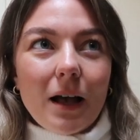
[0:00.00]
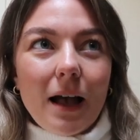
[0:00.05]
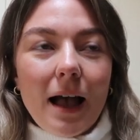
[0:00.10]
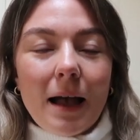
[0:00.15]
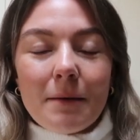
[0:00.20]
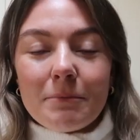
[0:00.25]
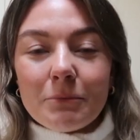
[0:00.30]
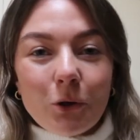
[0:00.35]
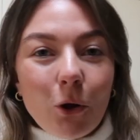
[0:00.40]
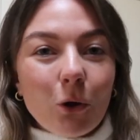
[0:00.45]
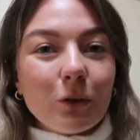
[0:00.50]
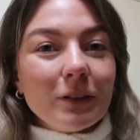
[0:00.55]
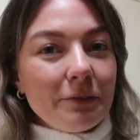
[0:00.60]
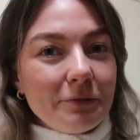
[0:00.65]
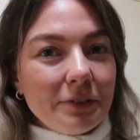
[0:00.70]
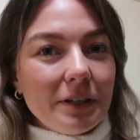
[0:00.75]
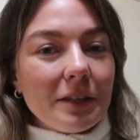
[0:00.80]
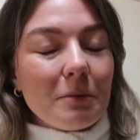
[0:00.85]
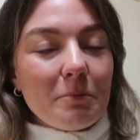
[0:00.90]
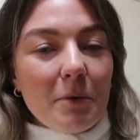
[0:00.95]
I'm not
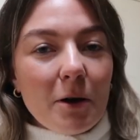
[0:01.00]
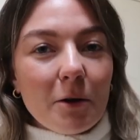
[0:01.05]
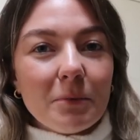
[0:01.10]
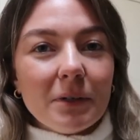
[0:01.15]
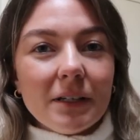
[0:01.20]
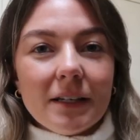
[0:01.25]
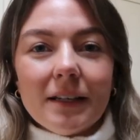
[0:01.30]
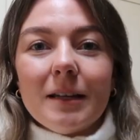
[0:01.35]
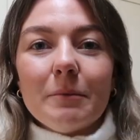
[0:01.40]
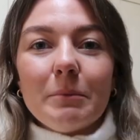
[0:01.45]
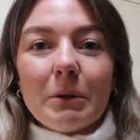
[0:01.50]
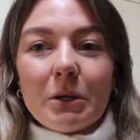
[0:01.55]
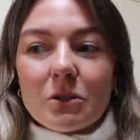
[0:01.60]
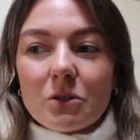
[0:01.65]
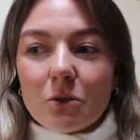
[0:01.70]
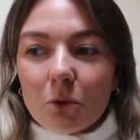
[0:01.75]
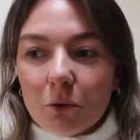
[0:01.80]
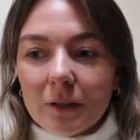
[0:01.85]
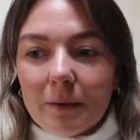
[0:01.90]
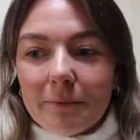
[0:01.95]
living in the moment here,
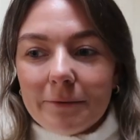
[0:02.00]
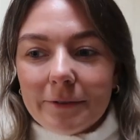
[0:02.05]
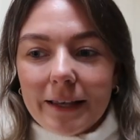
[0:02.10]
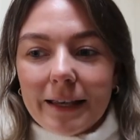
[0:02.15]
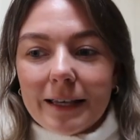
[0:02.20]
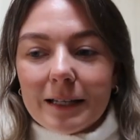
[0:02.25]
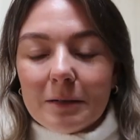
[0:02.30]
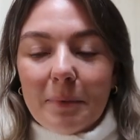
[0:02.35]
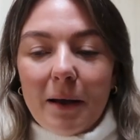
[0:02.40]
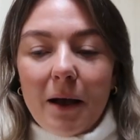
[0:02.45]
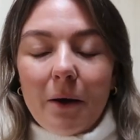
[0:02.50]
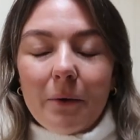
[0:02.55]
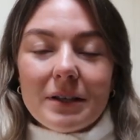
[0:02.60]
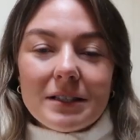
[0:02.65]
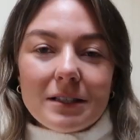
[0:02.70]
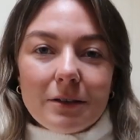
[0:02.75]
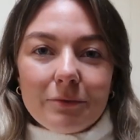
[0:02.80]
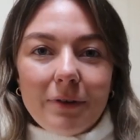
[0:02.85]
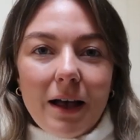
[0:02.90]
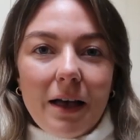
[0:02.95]
because all I'm thinking about
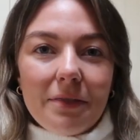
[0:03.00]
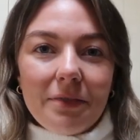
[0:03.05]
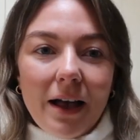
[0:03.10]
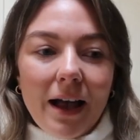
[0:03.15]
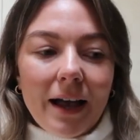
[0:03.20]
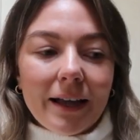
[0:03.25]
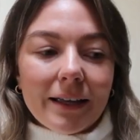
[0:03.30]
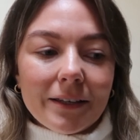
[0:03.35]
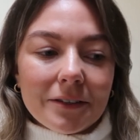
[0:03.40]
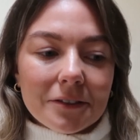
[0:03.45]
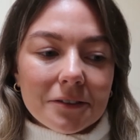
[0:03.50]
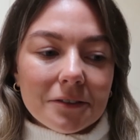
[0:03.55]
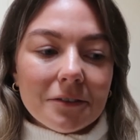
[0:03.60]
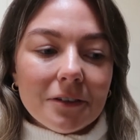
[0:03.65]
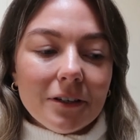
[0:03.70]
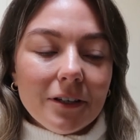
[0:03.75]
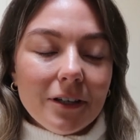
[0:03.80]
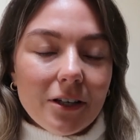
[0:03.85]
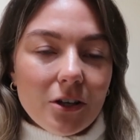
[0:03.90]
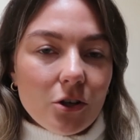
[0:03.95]
is the fact that I
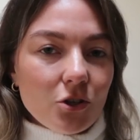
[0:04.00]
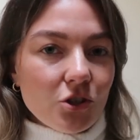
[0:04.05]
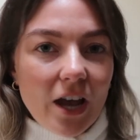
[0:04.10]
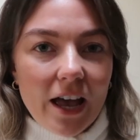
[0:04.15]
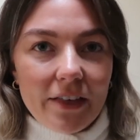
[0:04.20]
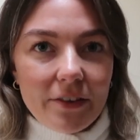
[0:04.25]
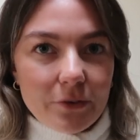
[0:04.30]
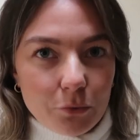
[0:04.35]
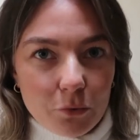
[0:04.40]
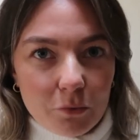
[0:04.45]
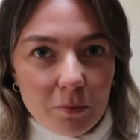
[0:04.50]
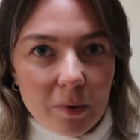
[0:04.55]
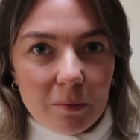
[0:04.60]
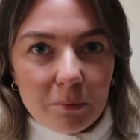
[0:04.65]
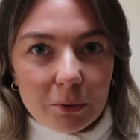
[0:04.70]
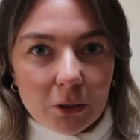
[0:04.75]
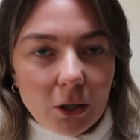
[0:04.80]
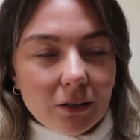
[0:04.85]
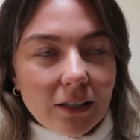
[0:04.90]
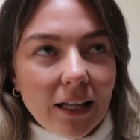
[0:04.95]
can share this with
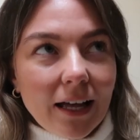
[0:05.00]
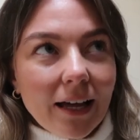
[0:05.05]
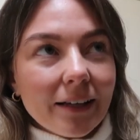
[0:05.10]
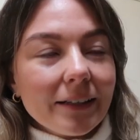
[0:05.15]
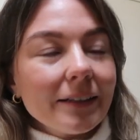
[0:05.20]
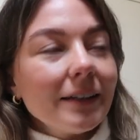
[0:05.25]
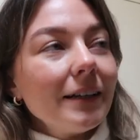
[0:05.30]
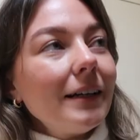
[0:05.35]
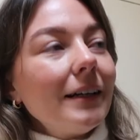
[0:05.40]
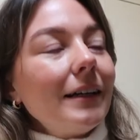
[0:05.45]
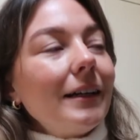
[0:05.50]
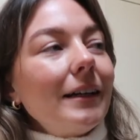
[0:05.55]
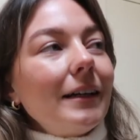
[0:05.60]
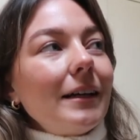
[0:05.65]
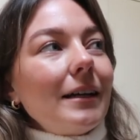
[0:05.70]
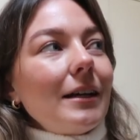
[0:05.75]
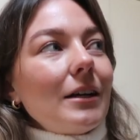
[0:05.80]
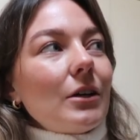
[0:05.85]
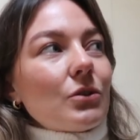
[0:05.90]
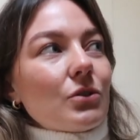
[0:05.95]
people online.
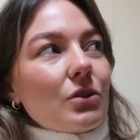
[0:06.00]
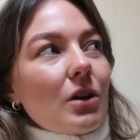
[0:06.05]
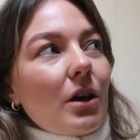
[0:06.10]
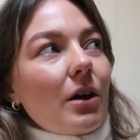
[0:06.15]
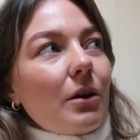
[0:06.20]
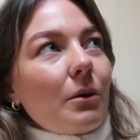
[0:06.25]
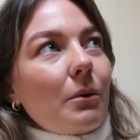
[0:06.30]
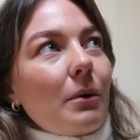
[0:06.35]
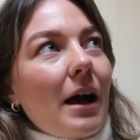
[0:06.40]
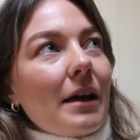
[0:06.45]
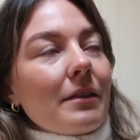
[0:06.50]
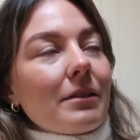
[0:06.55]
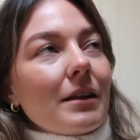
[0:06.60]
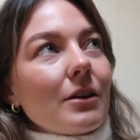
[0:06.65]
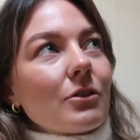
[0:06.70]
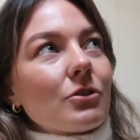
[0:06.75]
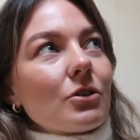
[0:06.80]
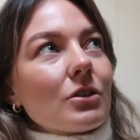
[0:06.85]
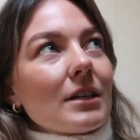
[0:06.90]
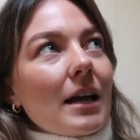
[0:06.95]
So I
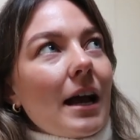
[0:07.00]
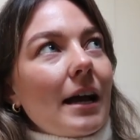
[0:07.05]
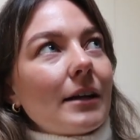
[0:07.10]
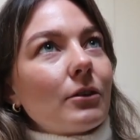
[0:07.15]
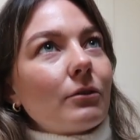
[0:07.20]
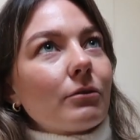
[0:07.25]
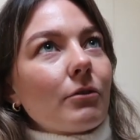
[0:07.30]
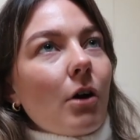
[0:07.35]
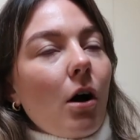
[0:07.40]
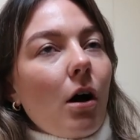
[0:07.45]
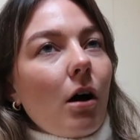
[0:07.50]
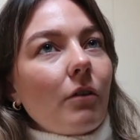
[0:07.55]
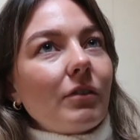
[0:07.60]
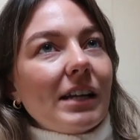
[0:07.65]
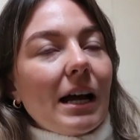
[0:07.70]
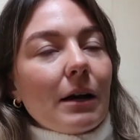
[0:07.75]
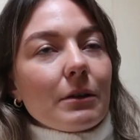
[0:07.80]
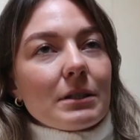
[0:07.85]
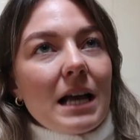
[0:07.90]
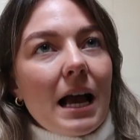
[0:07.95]
think just kind of
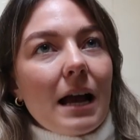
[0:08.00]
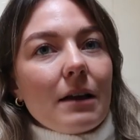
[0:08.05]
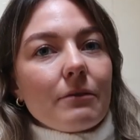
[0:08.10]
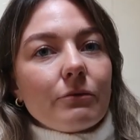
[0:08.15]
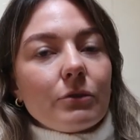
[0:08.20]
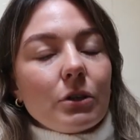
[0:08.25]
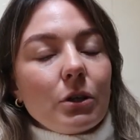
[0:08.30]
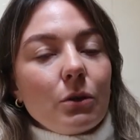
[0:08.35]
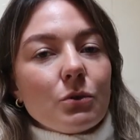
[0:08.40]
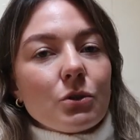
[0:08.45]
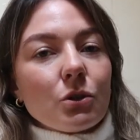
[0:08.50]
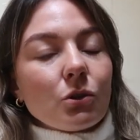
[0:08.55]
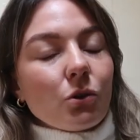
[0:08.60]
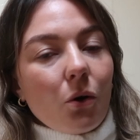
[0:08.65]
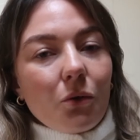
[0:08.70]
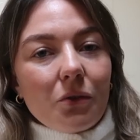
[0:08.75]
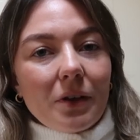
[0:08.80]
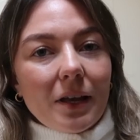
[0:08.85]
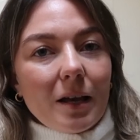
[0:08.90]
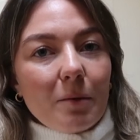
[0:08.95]
carving out time for you to
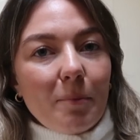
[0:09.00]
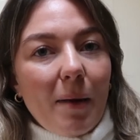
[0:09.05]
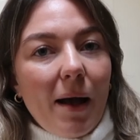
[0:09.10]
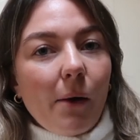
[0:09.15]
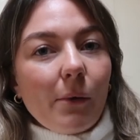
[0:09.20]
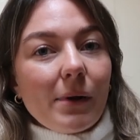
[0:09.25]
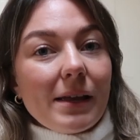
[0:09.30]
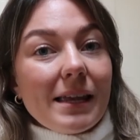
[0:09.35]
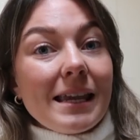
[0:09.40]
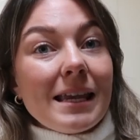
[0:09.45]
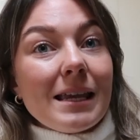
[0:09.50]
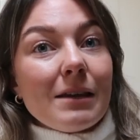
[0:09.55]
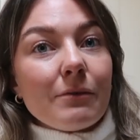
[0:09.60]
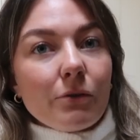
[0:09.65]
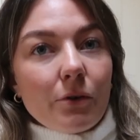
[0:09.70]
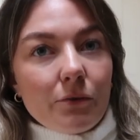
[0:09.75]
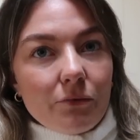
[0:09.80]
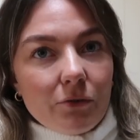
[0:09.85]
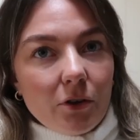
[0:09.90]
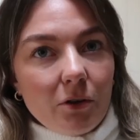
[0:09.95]
not think about
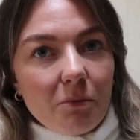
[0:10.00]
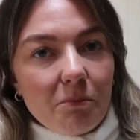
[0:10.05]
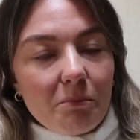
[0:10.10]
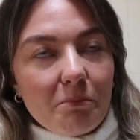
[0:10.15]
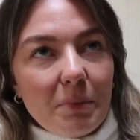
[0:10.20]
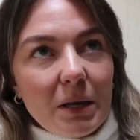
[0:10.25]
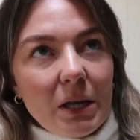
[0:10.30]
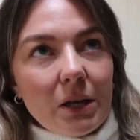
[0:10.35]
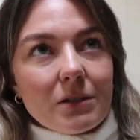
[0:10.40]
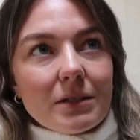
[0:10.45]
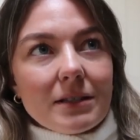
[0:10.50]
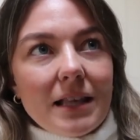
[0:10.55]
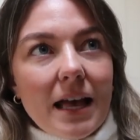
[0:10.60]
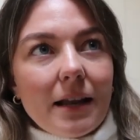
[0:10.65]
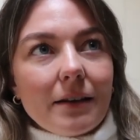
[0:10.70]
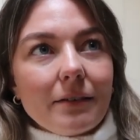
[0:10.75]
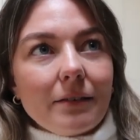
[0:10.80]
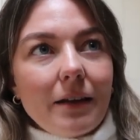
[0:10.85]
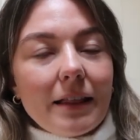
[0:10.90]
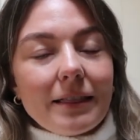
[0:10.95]
either of them, because
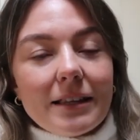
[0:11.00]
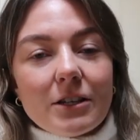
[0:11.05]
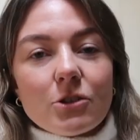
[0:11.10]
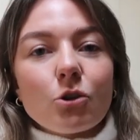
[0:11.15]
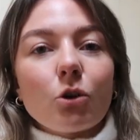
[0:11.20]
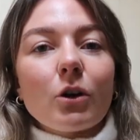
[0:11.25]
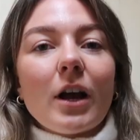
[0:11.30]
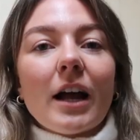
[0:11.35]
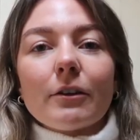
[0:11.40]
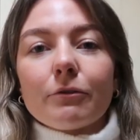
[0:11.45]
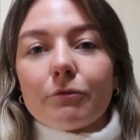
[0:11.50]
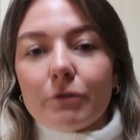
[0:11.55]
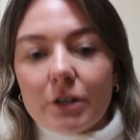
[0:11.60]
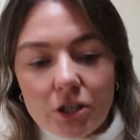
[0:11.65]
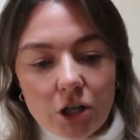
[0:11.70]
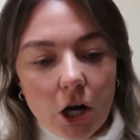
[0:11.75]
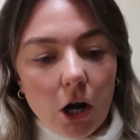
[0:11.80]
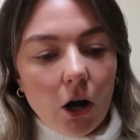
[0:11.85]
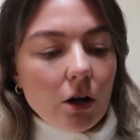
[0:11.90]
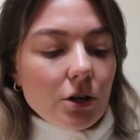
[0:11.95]
then at least you're kind of
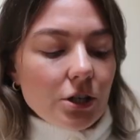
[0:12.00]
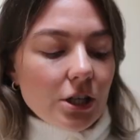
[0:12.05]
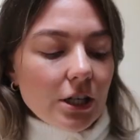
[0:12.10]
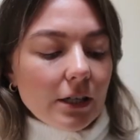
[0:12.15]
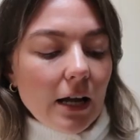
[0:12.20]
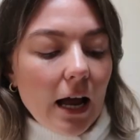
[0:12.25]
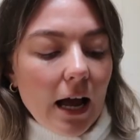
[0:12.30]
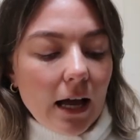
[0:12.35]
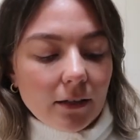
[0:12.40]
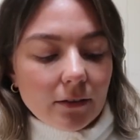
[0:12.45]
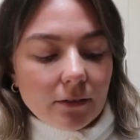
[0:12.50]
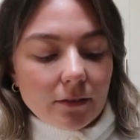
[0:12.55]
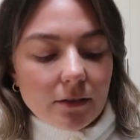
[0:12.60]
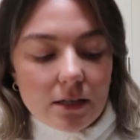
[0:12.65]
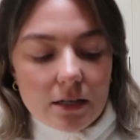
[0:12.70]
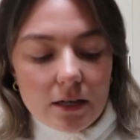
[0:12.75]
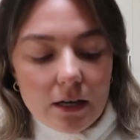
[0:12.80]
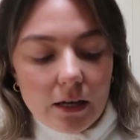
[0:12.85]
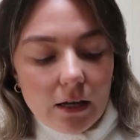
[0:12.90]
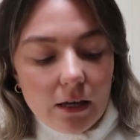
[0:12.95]
recharging and